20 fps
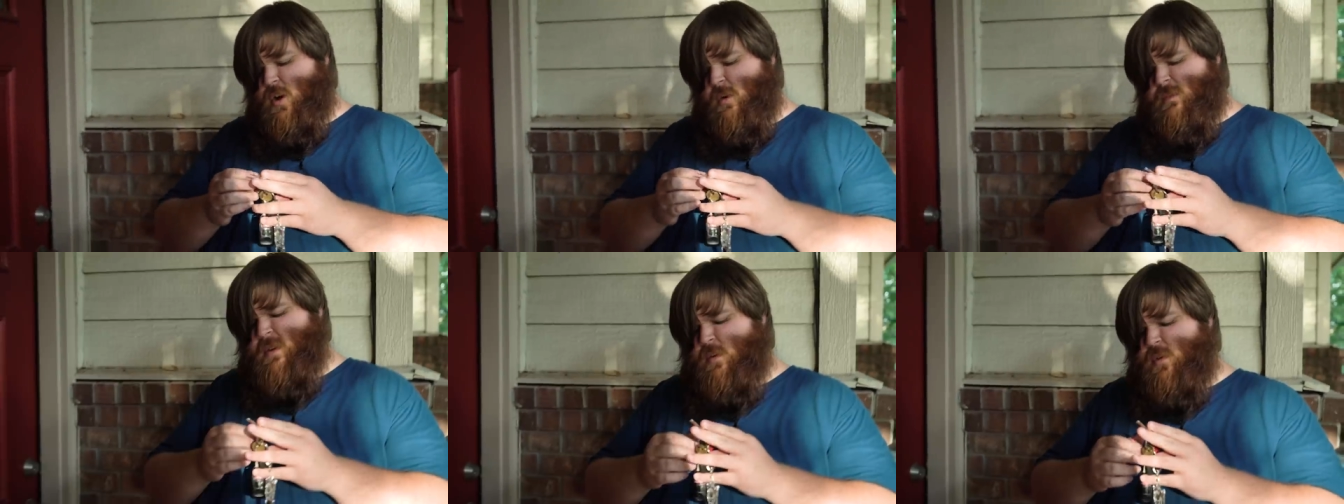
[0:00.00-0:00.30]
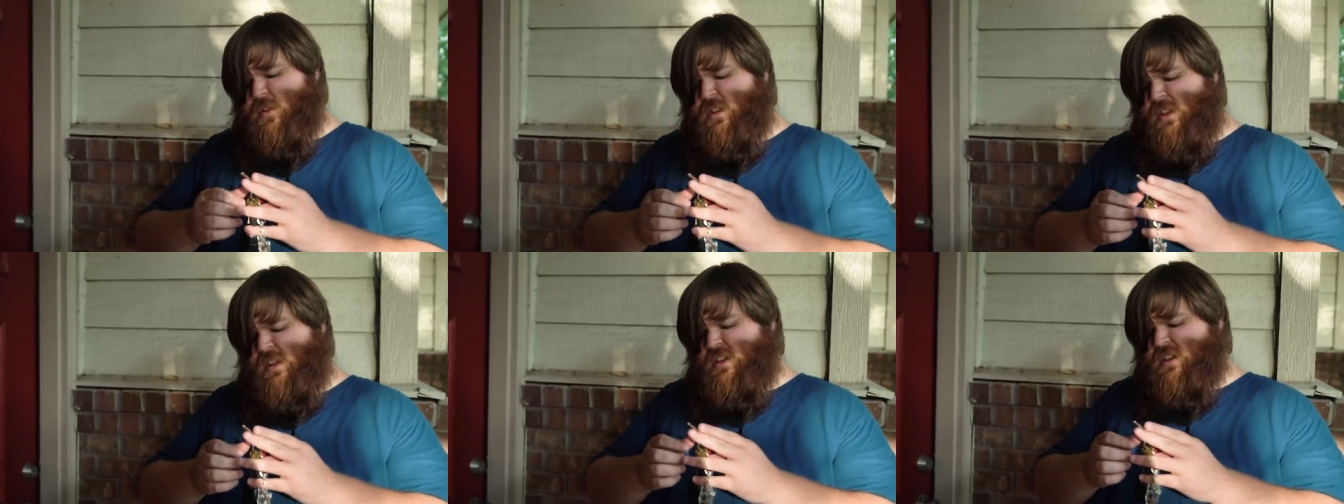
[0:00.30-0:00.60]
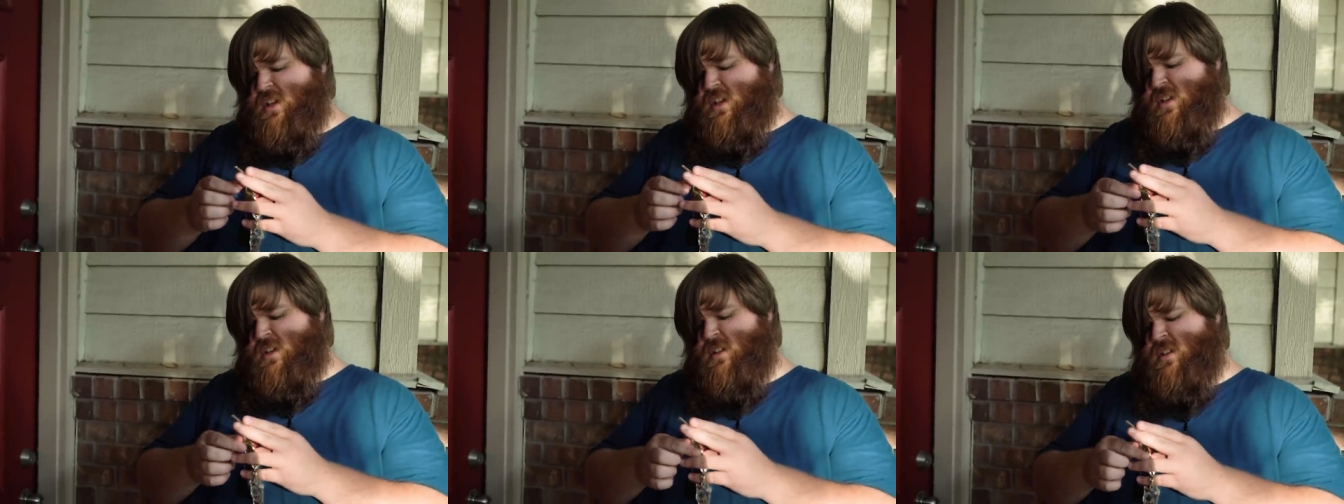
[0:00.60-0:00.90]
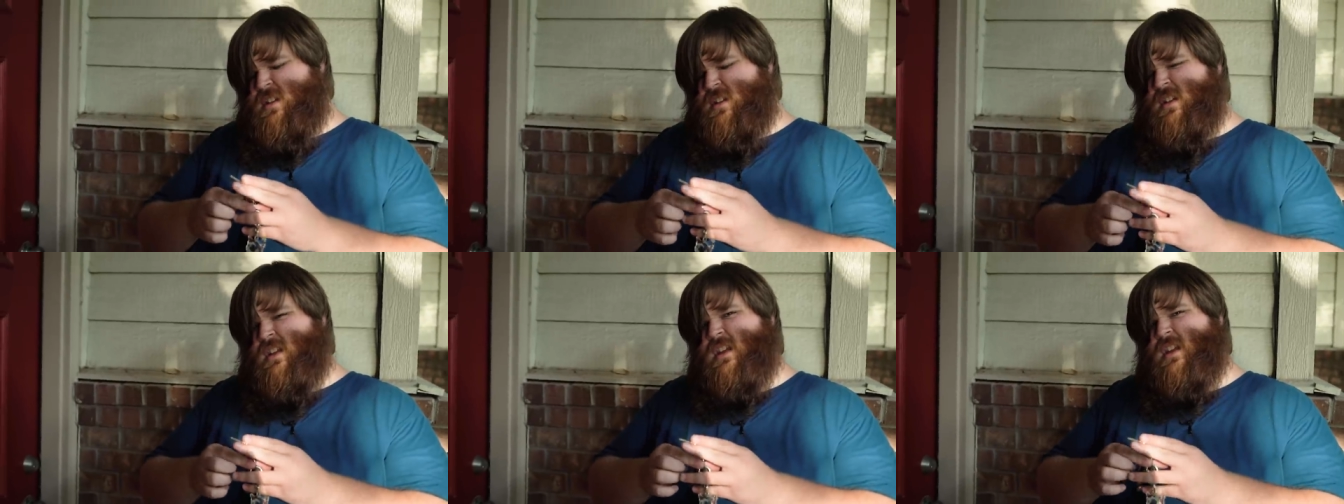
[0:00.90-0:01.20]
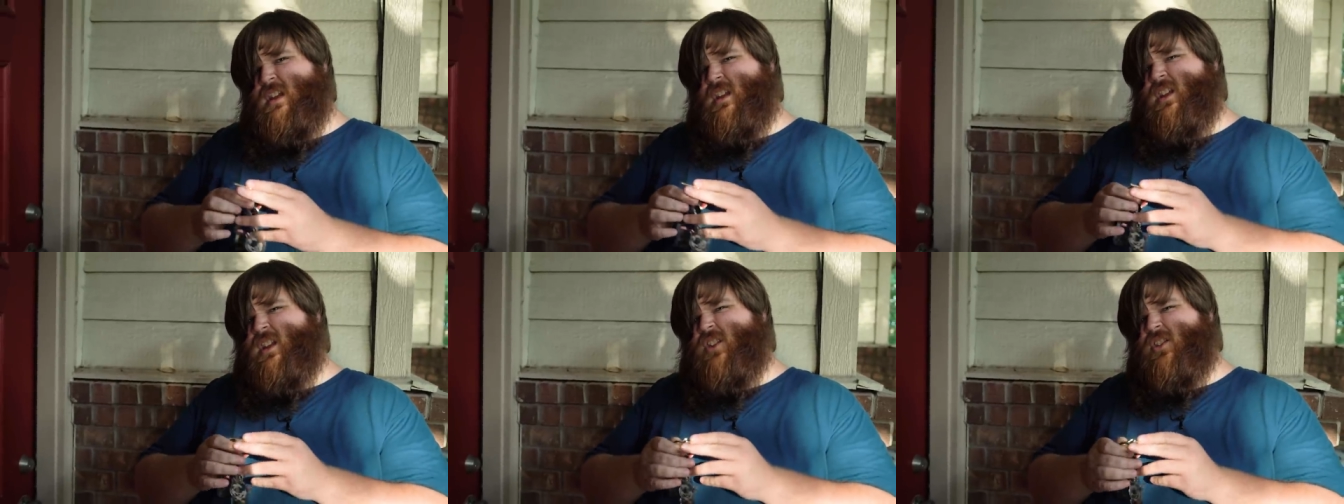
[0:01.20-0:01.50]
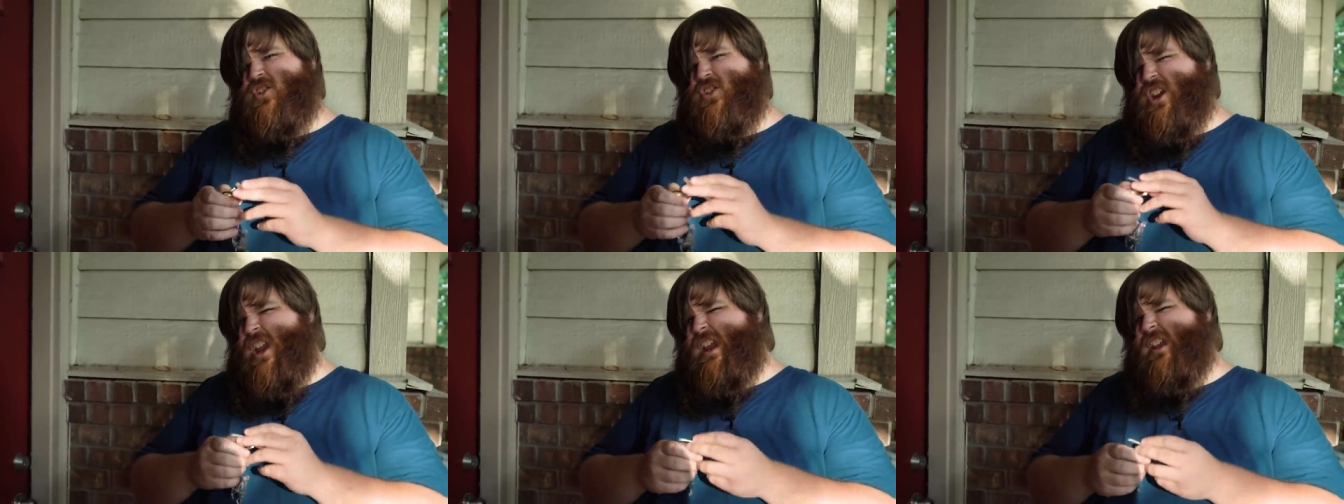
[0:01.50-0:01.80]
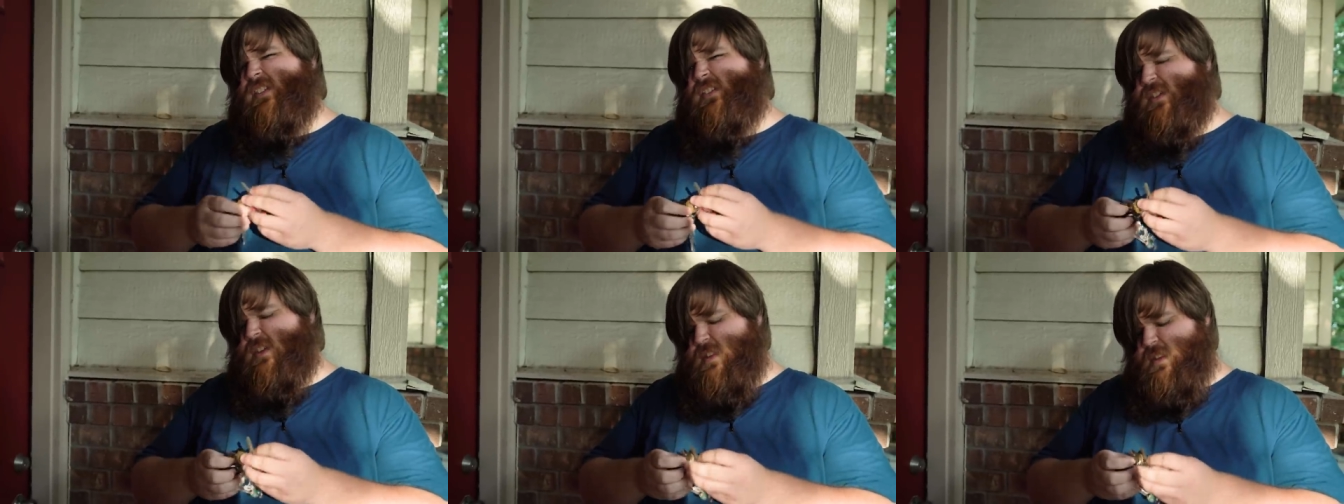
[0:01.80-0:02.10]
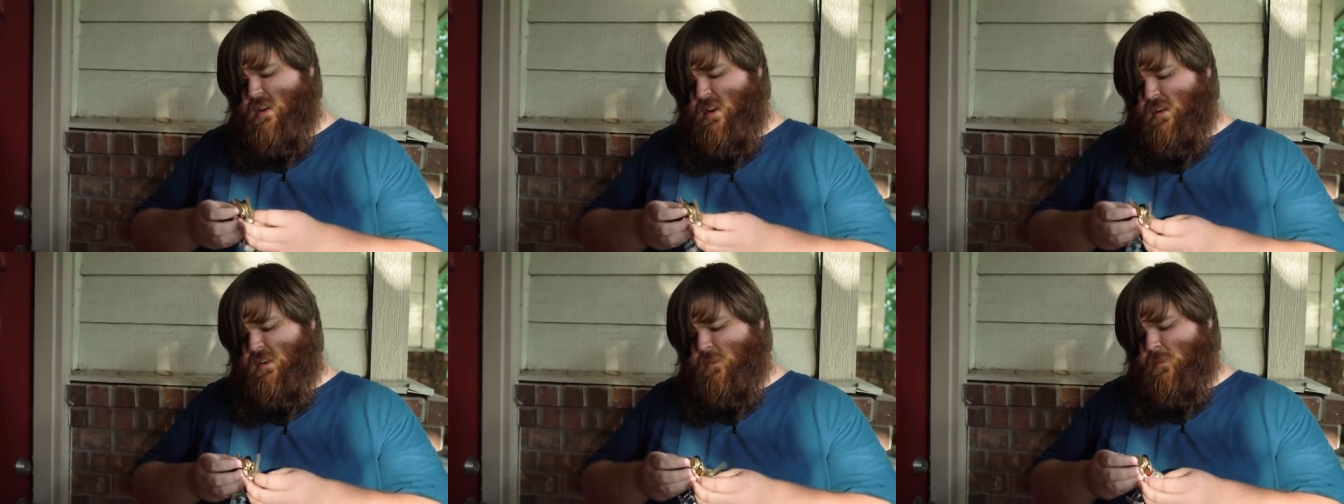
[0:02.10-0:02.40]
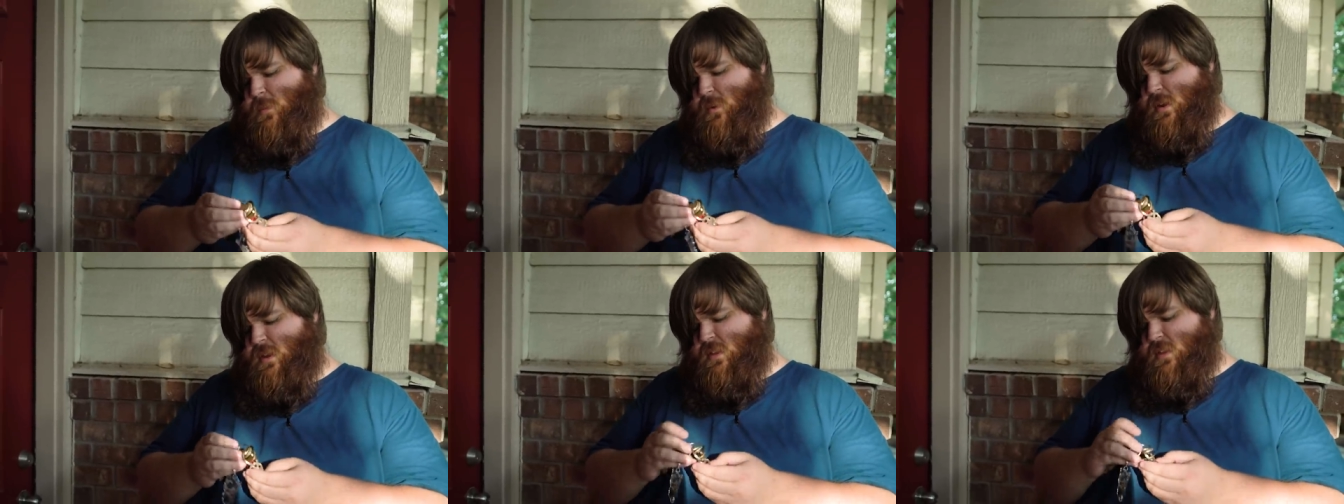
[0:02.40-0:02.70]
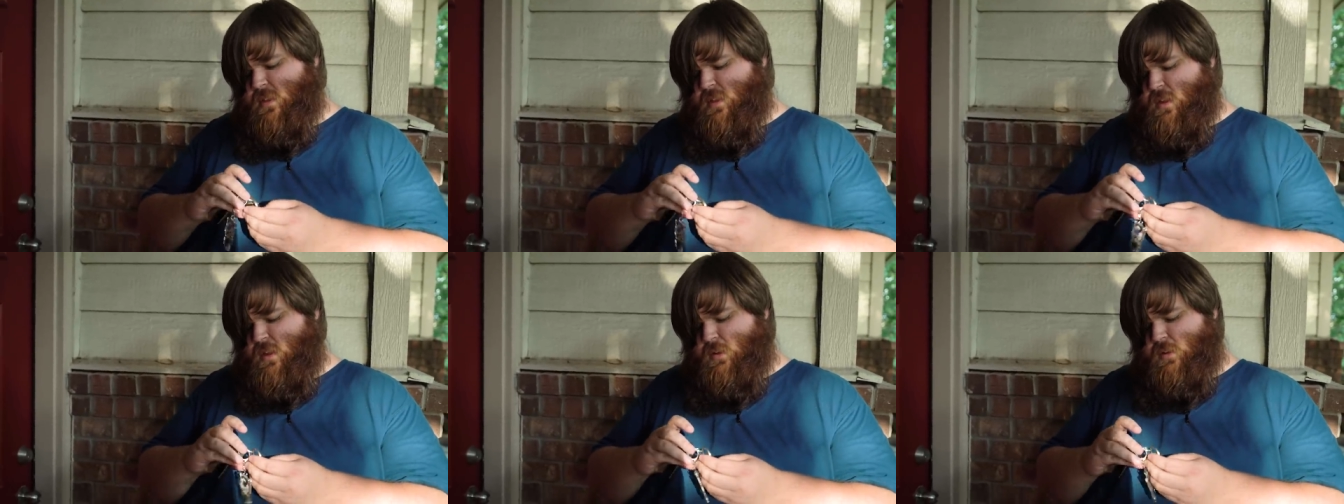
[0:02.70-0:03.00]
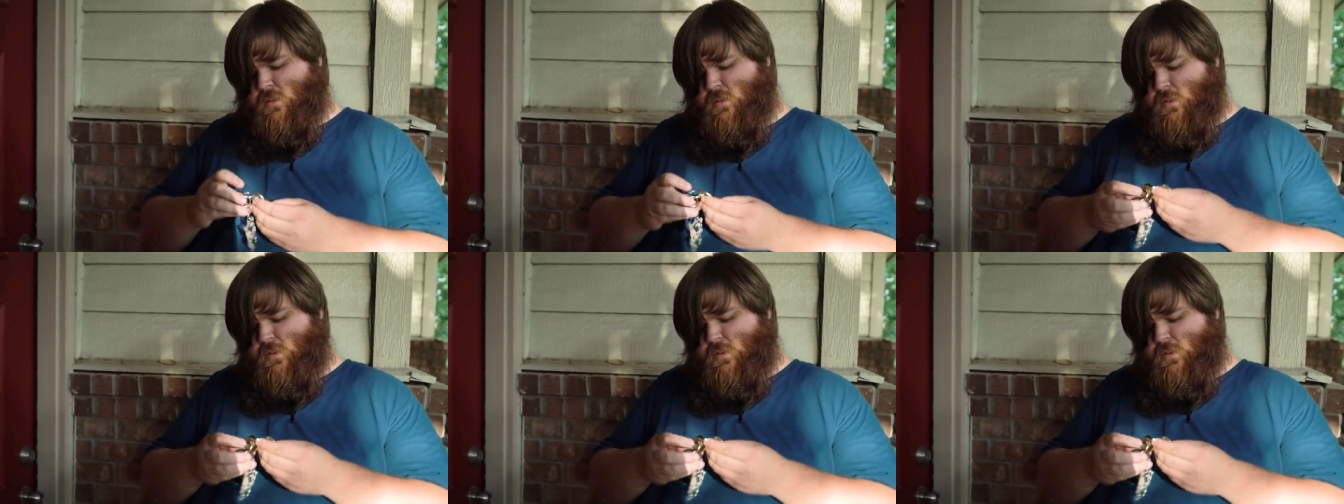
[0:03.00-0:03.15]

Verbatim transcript: I'm not really into chasing the next big thing,